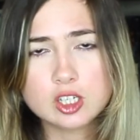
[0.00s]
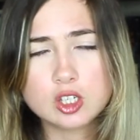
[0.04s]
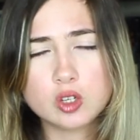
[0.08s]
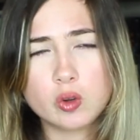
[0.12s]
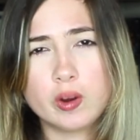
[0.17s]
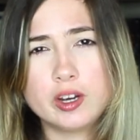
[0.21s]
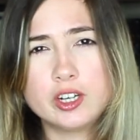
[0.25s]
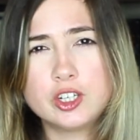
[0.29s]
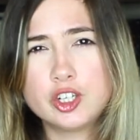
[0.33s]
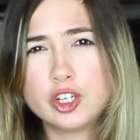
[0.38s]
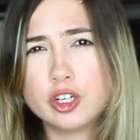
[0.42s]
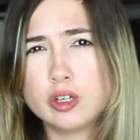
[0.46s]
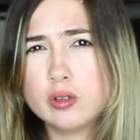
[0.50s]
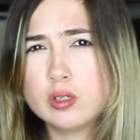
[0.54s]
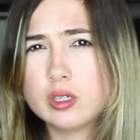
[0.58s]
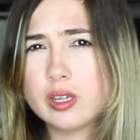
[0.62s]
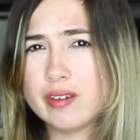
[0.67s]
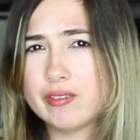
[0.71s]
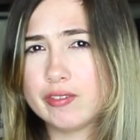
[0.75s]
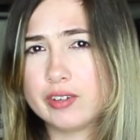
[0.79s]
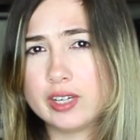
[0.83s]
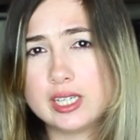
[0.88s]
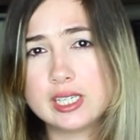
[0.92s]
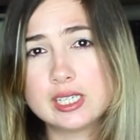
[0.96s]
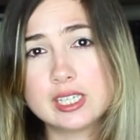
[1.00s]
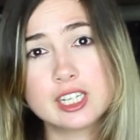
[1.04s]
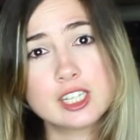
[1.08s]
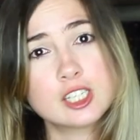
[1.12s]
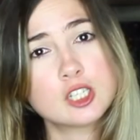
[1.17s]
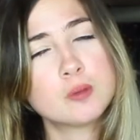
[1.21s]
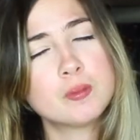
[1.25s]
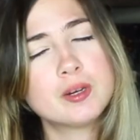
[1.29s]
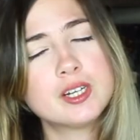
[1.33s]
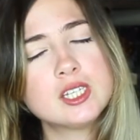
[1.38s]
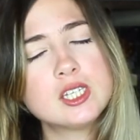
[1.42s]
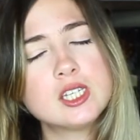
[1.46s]
So I chose every
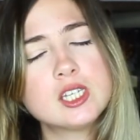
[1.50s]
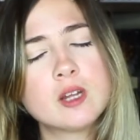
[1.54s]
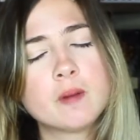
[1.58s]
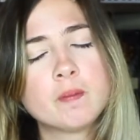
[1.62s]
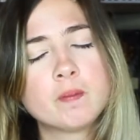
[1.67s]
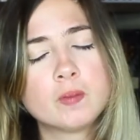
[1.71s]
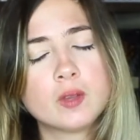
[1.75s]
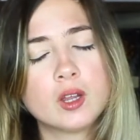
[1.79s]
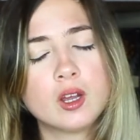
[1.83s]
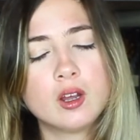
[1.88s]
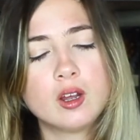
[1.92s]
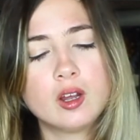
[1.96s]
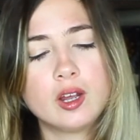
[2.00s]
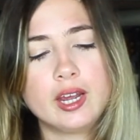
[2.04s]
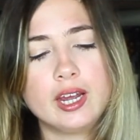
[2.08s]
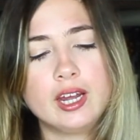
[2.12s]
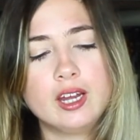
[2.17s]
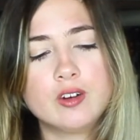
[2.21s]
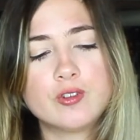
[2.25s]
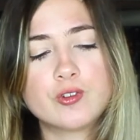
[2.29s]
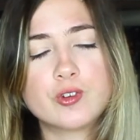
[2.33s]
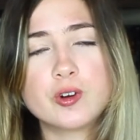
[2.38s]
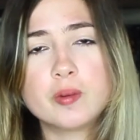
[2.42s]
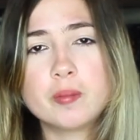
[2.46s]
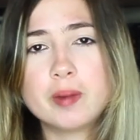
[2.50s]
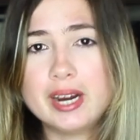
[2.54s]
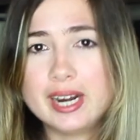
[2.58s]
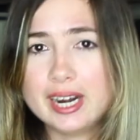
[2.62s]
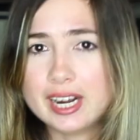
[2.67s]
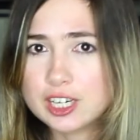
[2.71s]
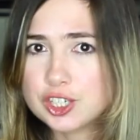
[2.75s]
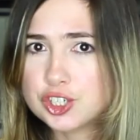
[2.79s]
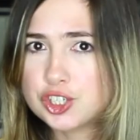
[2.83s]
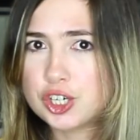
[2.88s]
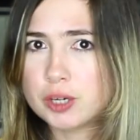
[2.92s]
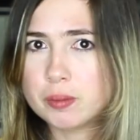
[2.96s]
six months. And for my
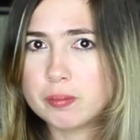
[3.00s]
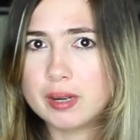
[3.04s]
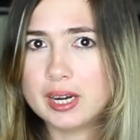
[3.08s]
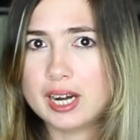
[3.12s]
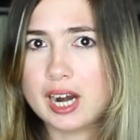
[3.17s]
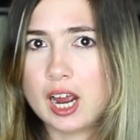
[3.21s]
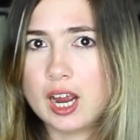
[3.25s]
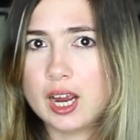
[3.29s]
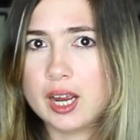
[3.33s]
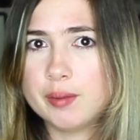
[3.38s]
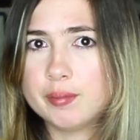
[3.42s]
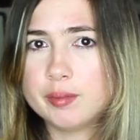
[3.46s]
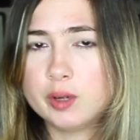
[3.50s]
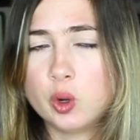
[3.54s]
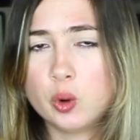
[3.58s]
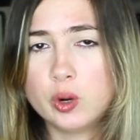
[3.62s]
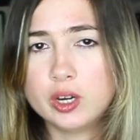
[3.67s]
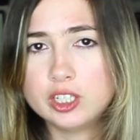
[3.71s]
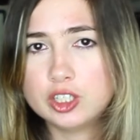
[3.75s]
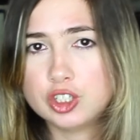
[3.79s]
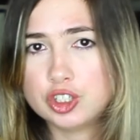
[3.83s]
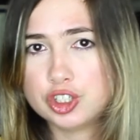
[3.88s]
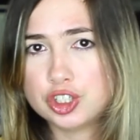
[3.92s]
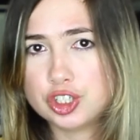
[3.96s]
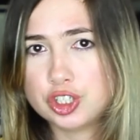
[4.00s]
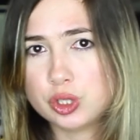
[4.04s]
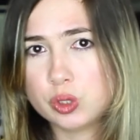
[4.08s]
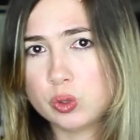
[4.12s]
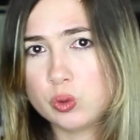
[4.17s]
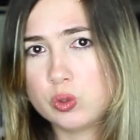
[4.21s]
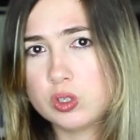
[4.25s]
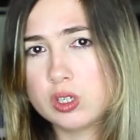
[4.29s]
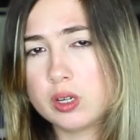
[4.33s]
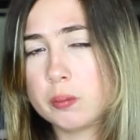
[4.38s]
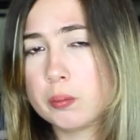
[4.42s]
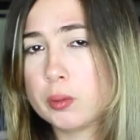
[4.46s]
next shipment, I am going to
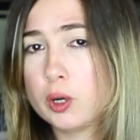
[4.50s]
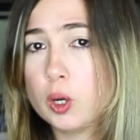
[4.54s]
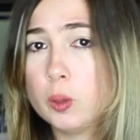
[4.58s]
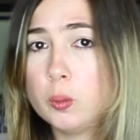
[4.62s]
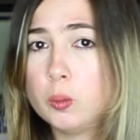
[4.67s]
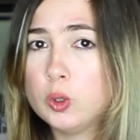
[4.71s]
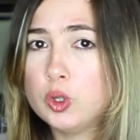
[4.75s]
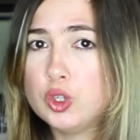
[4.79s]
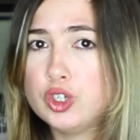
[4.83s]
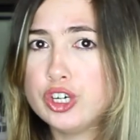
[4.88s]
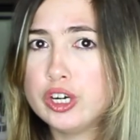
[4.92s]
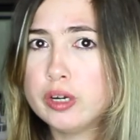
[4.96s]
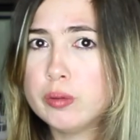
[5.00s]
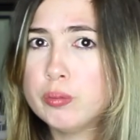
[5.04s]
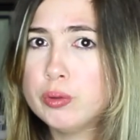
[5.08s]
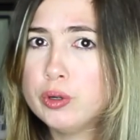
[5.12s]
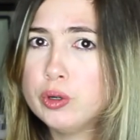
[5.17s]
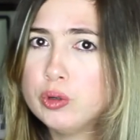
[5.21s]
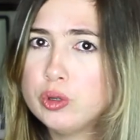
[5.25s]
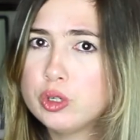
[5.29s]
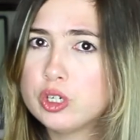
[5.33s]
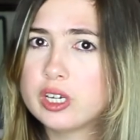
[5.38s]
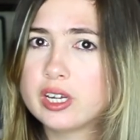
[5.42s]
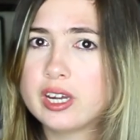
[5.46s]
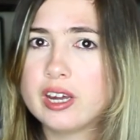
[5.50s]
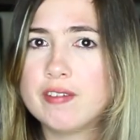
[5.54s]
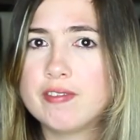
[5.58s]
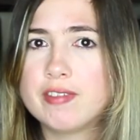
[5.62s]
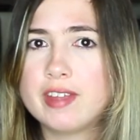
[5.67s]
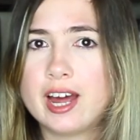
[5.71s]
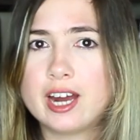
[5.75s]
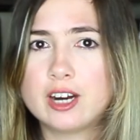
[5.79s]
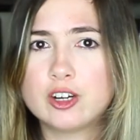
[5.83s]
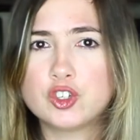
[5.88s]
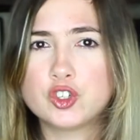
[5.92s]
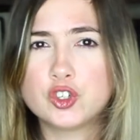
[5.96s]
choose a purple shampoo to give
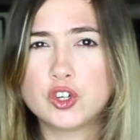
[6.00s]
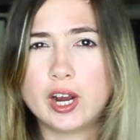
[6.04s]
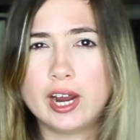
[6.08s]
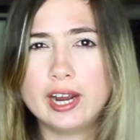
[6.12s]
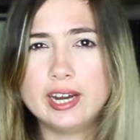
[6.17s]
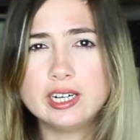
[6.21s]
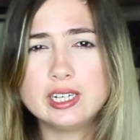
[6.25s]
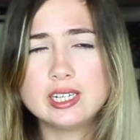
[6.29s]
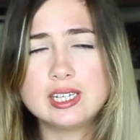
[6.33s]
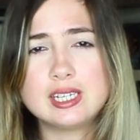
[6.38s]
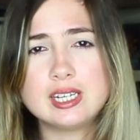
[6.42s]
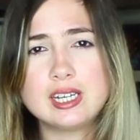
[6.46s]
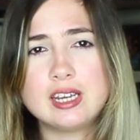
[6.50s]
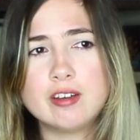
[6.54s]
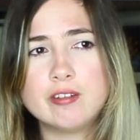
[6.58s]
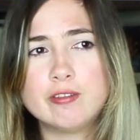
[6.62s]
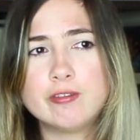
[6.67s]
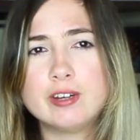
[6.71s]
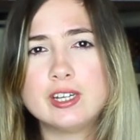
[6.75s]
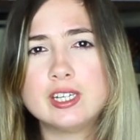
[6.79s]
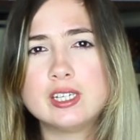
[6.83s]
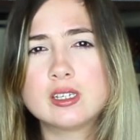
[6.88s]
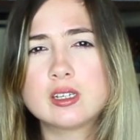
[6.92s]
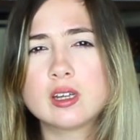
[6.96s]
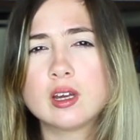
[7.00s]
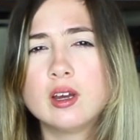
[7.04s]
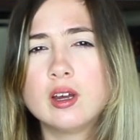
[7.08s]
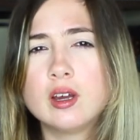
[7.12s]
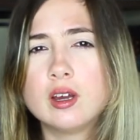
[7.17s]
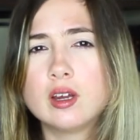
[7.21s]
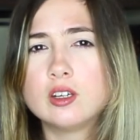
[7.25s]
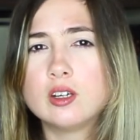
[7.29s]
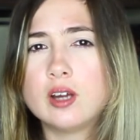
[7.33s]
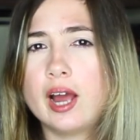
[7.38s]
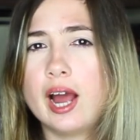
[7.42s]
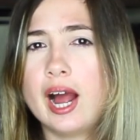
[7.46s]
that a try to see if it's
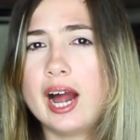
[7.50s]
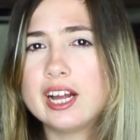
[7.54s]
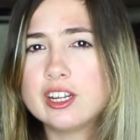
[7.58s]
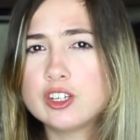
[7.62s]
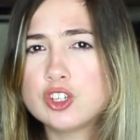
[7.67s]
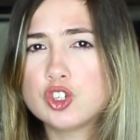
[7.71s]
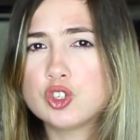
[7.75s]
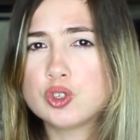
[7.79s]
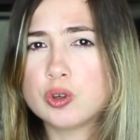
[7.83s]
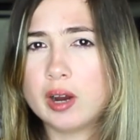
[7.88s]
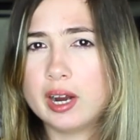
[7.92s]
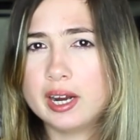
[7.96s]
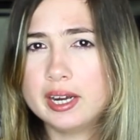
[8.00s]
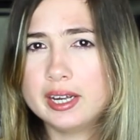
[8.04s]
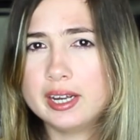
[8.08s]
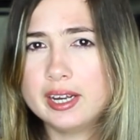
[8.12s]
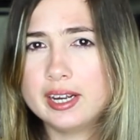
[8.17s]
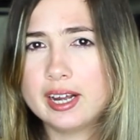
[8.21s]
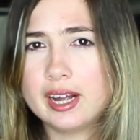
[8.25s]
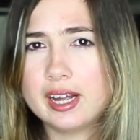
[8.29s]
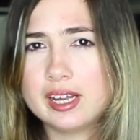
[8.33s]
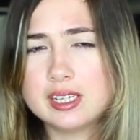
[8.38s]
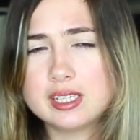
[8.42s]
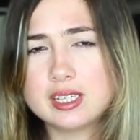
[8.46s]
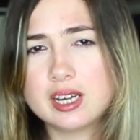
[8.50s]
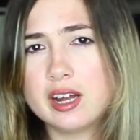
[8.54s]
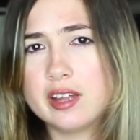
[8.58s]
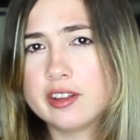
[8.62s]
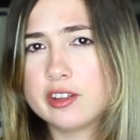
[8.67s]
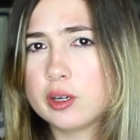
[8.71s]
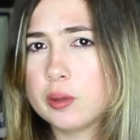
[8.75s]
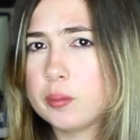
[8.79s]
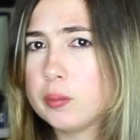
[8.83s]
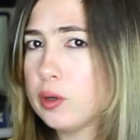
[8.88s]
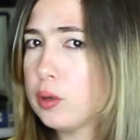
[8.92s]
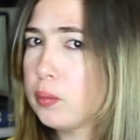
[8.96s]
as drying as
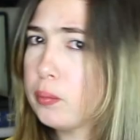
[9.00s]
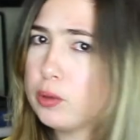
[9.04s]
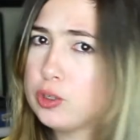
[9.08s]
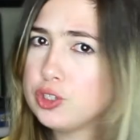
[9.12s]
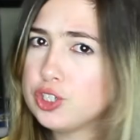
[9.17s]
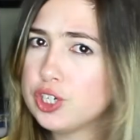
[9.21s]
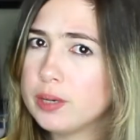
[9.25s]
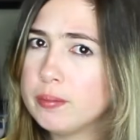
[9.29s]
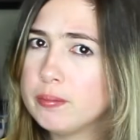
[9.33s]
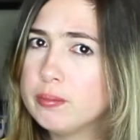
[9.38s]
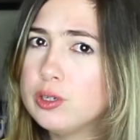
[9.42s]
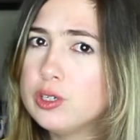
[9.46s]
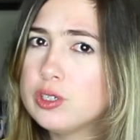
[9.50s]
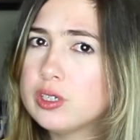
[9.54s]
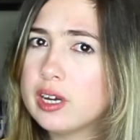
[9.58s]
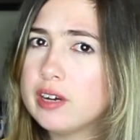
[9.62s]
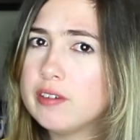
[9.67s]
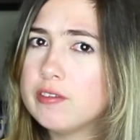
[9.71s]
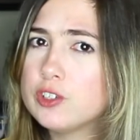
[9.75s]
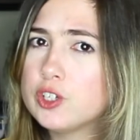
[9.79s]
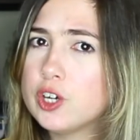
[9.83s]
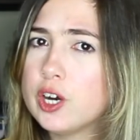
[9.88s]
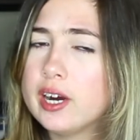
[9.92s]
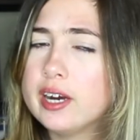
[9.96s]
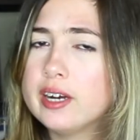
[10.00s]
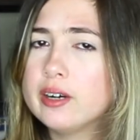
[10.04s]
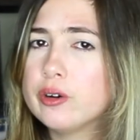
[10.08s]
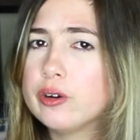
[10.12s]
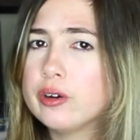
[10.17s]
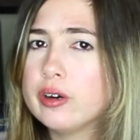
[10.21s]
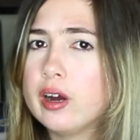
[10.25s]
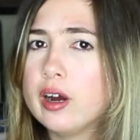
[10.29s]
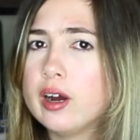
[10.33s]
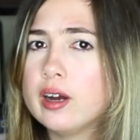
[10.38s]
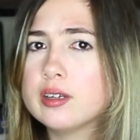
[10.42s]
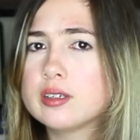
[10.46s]
other purple shampoos I've tried or
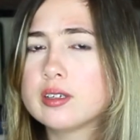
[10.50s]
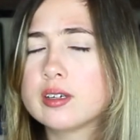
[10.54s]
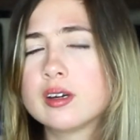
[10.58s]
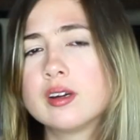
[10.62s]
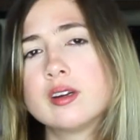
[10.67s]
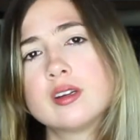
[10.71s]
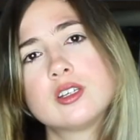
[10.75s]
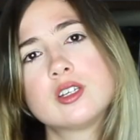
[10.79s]
not.